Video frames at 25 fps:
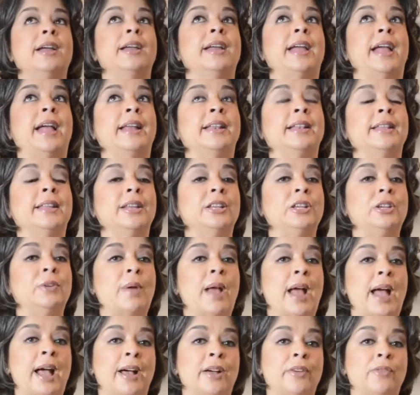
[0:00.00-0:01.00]
And then you
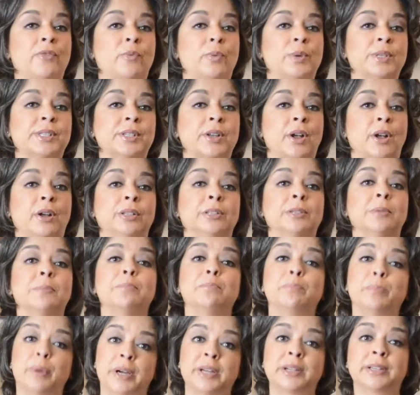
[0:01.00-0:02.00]
have what's
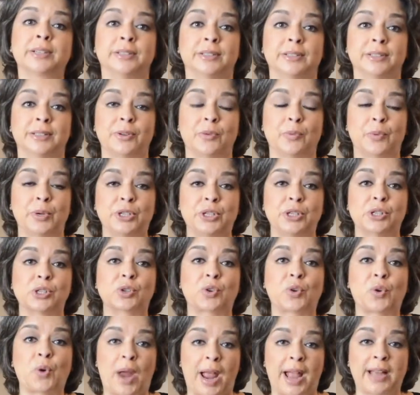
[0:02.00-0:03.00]
called burgal, which is
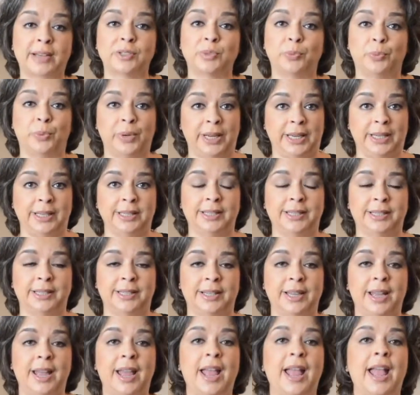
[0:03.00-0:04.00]
cracked wheat,
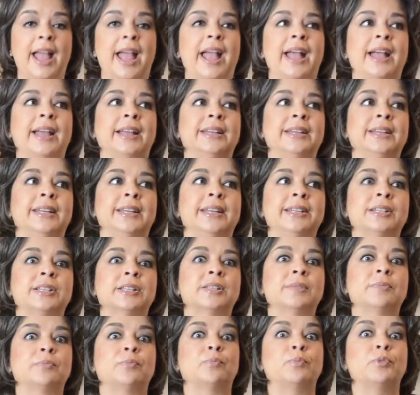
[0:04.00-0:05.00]
and
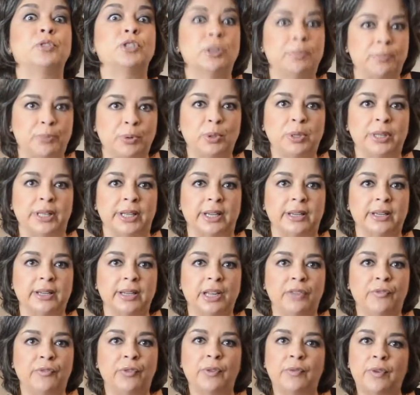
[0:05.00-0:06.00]
it's tabbouleh.
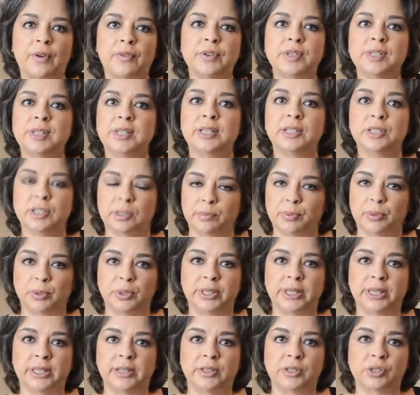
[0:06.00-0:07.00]
If you've ever seen
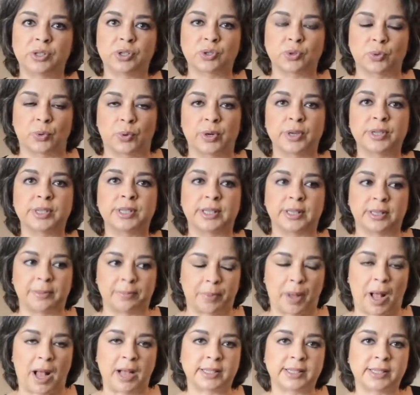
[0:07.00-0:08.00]
tabbouleh in the stores, in the
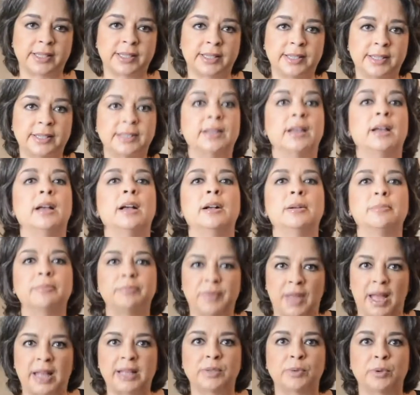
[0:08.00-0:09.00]
boxes,
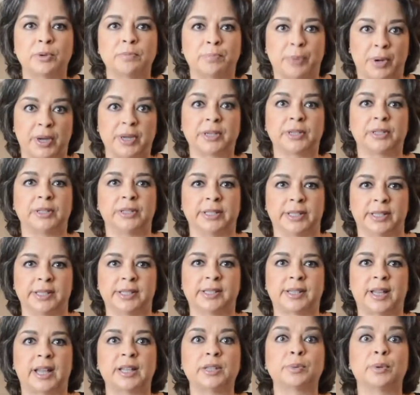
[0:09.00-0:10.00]
that's what burgal
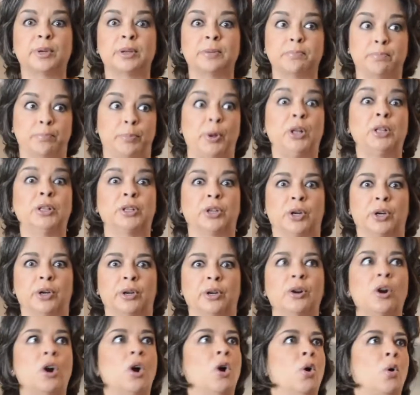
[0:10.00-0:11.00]
is. That's what
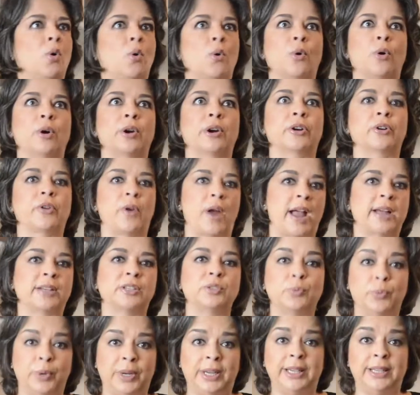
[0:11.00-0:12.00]
bulgur or
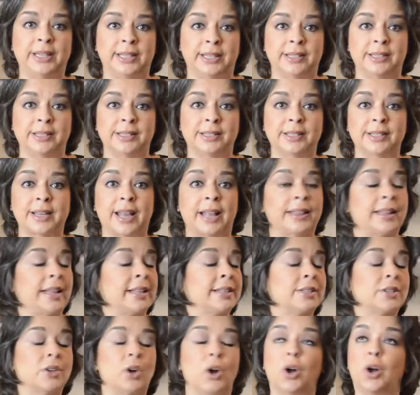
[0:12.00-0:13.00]
cracked wheat is, and
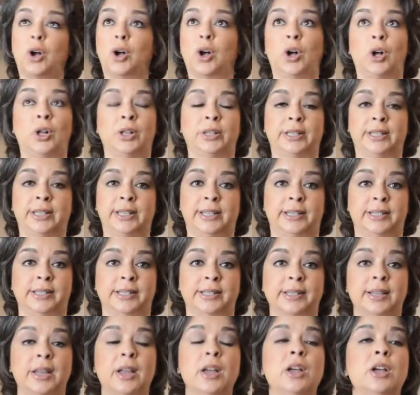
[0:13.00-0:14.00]
that's all it
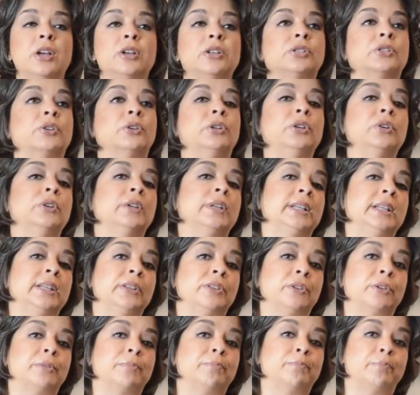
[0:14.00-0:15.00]
is. So you can
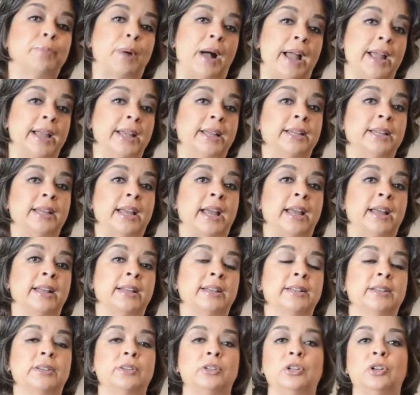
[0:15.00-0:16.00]
either buy it
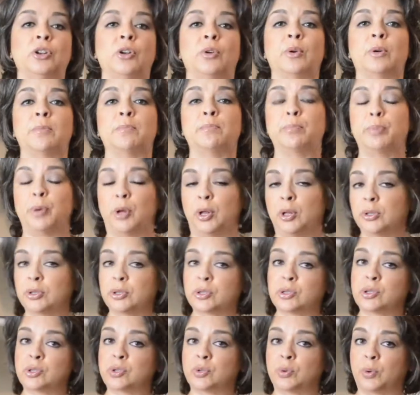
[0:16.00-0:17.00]
at, a bulk
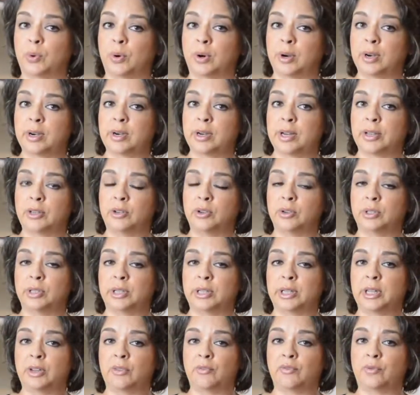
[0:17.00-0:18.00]
store, and you're
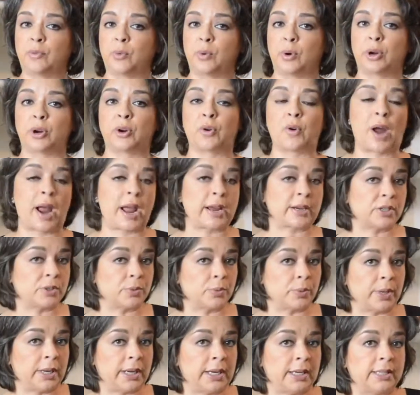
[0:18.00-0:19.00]
looking for cracked
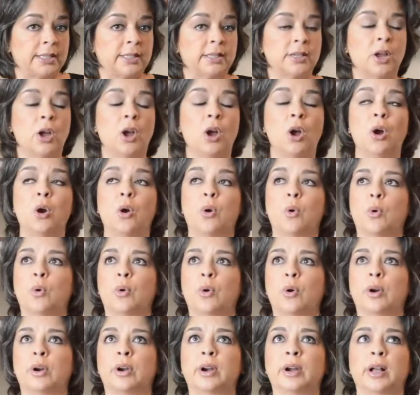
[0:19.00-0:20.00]
wheat
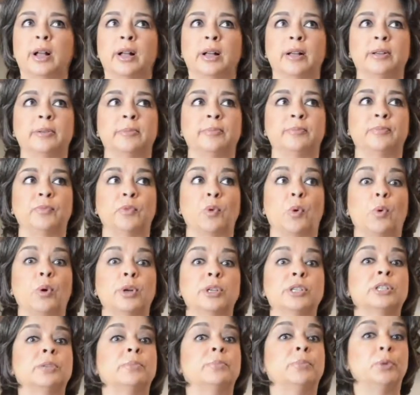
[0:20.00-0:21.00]
or
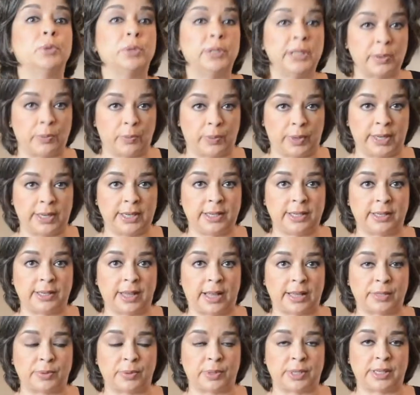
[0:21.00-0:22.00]
tabbouleh wheat.
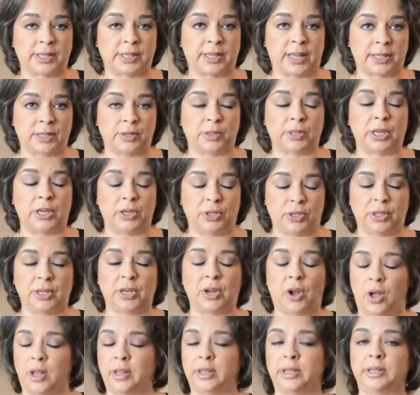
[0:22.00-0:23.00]
That's what they usually
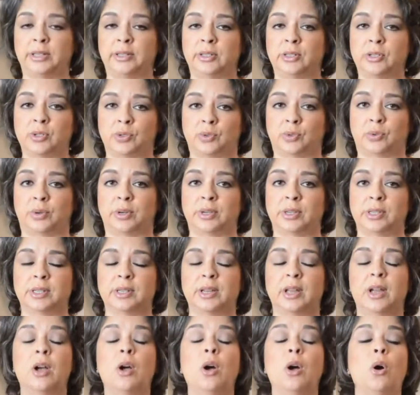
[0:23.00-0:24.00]
call it in the stores.
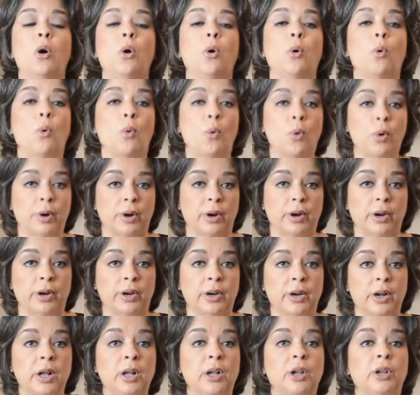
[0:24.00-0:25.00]

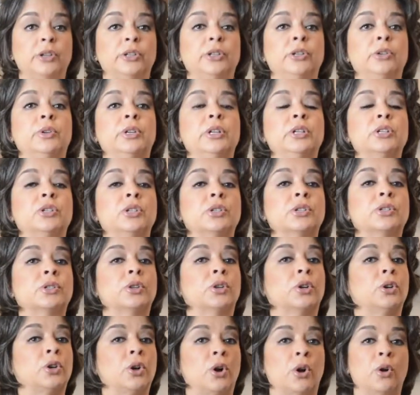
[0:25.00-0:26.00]
Or you can
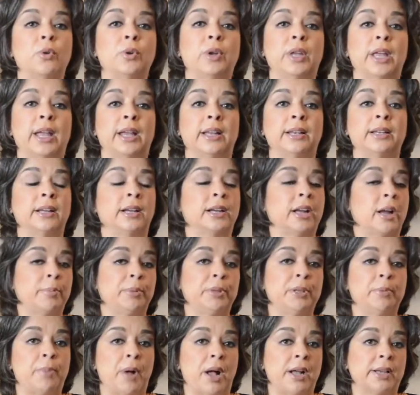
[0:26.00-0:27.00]
just go get a
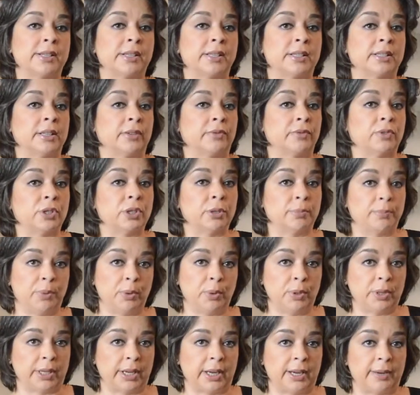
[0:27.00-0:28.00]
couple of boxes of
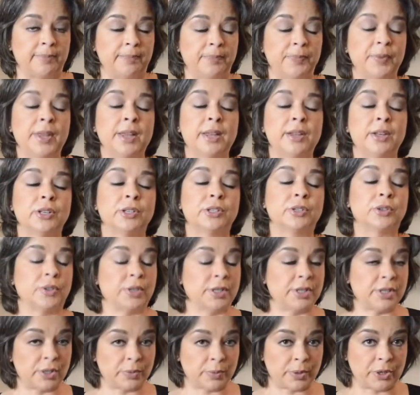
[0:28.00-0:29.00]
tabbouleh. So
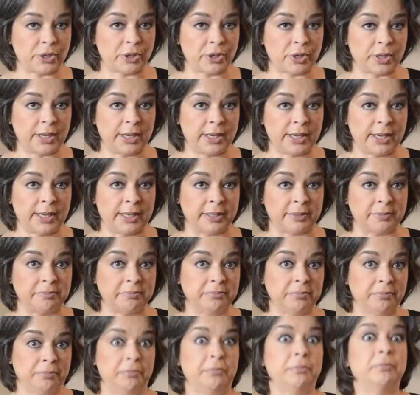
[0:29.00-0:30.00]
this is what you're going to need.
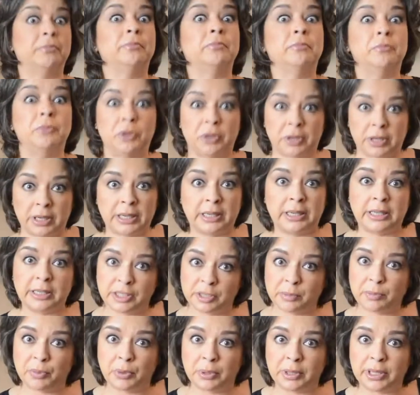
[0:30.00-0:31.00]
You're going to need
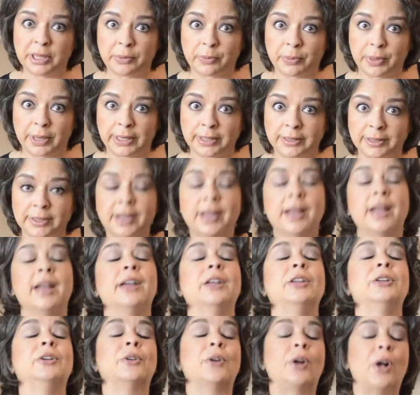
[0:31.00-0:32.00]
tabbouleh wheat.
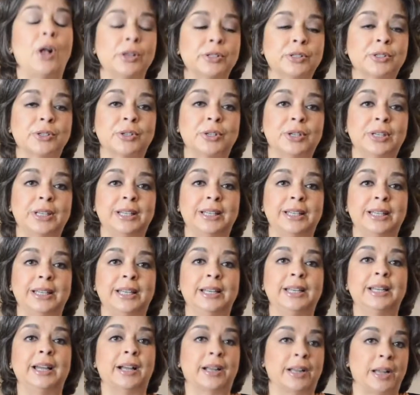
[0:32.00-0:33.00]
You're also going to
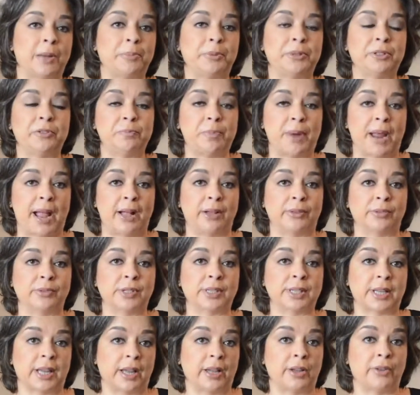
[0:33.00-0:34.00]
need a couple of
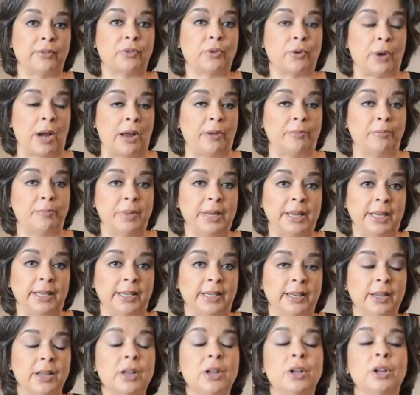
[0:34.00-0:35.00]
pounds of ground
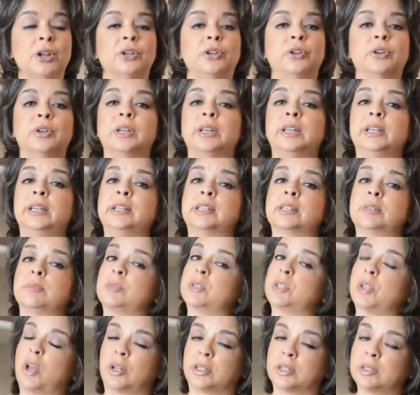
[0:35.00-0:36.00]
meat. You're going to need some
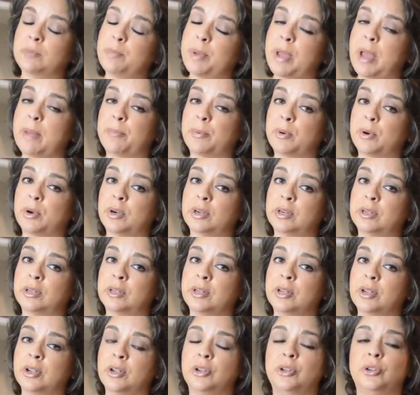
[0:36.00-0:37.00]
salt and pepper.
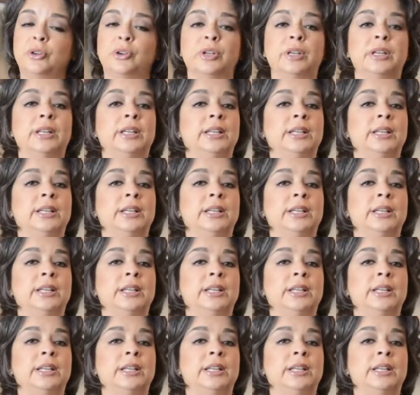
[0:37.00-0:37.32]
You're going to